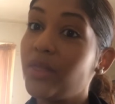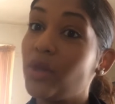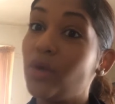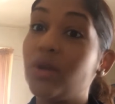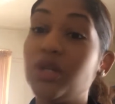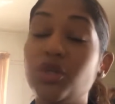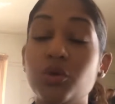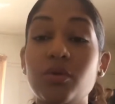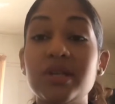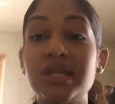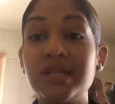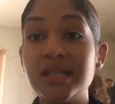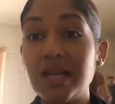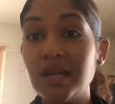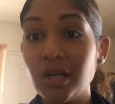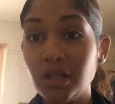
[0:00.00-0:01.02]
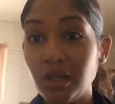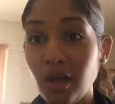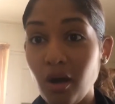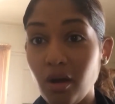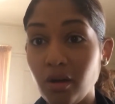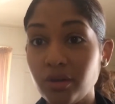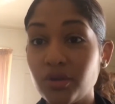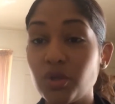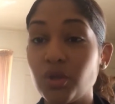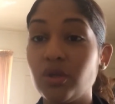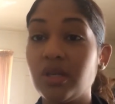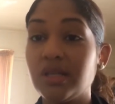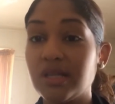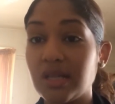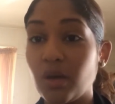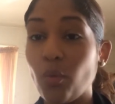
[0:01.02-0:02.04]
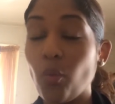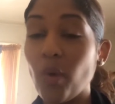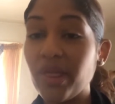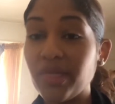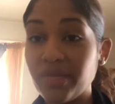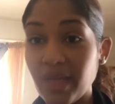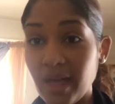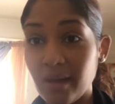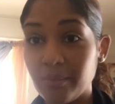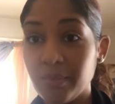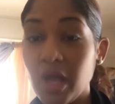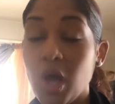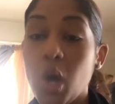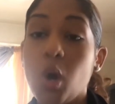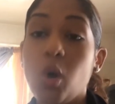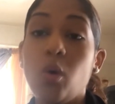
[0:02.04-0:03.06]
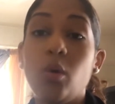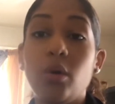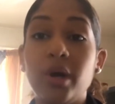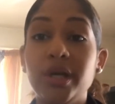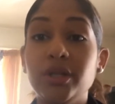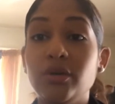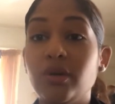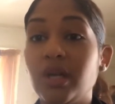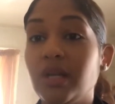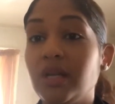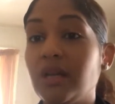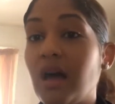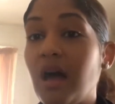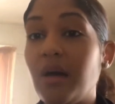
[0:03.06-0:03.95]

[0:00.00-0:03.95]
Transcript: You can do a sing-along, so you can sing with them, or you can,